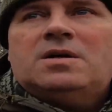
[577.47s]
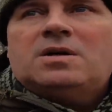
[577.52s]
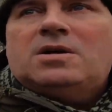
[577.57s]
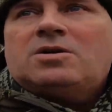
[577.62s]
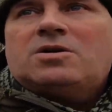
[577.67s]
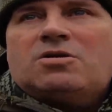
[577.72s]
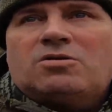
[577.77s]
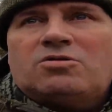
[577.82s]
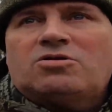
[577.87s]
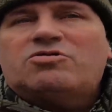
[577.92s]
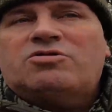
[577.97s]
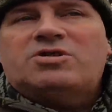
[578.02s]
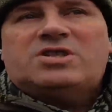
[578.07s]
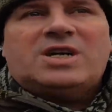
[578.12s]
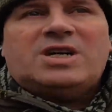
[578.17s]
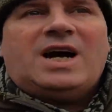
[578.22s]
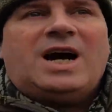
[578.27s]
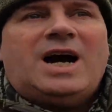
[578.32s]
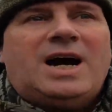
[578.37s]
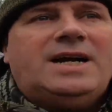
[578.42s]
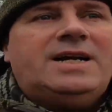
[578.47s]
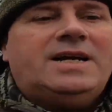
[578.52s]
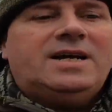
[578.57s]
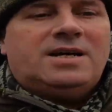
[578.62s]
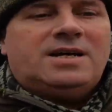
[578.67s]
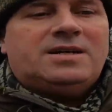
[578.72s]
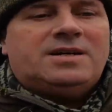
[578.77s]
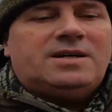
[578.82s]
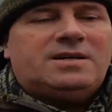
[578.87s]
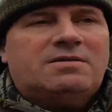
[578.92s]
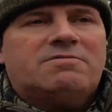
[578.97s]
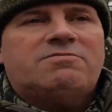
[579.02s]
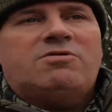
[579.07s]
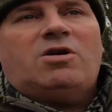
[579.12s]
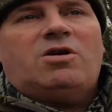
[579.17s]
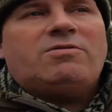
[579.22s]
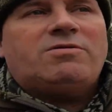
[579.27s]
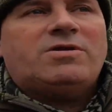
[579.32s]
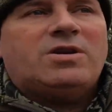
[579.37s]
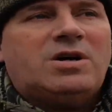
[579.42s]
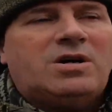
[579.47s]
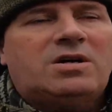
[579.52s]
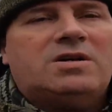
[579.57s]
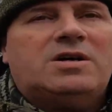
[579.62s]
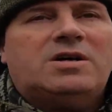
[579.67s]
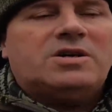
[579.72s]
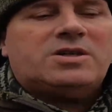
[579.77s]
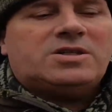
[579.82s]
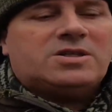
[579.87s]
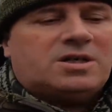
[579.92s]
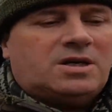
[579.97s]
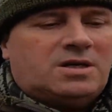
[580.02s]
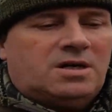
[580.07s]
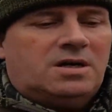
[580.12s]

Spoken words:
countryside, in the rural areas.